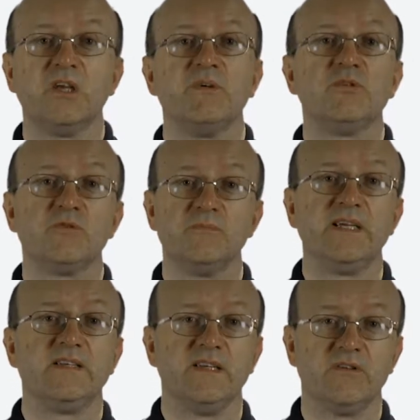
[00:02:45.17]
which you'll
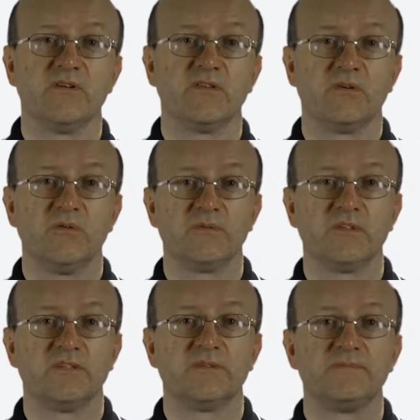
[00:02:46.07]
meet in your other
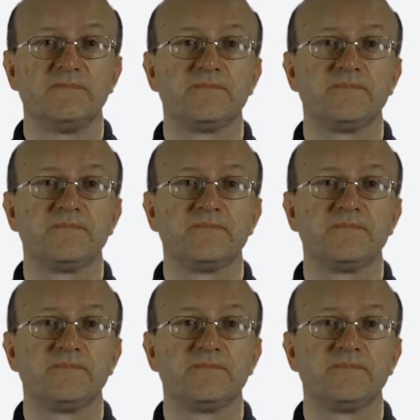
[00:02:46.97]
courses.